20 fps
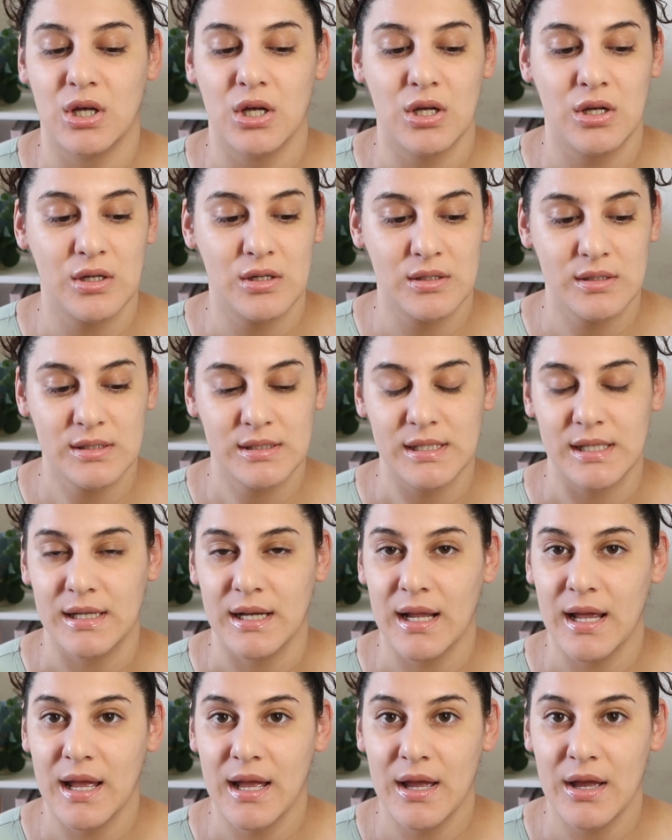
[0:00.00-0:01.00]
all set
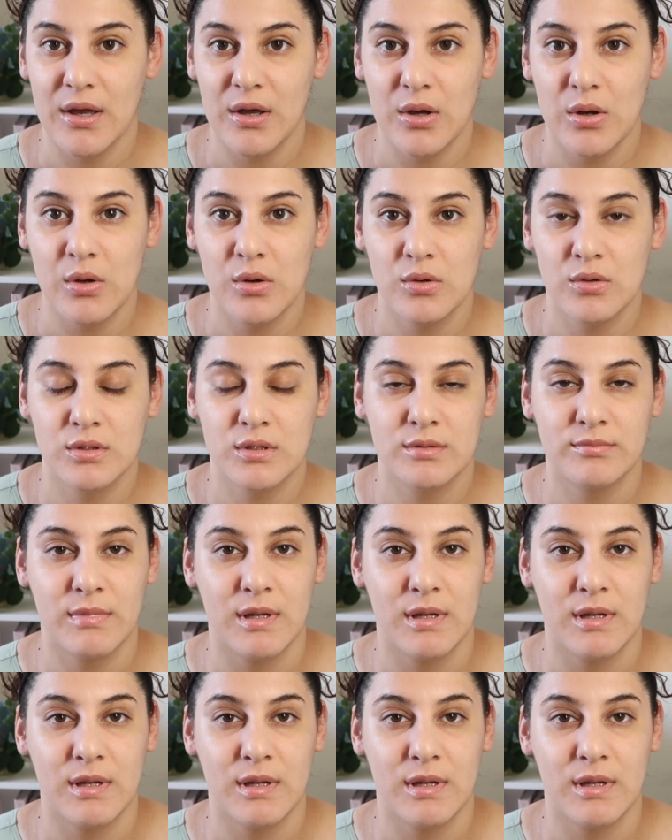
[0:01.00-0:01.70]
out,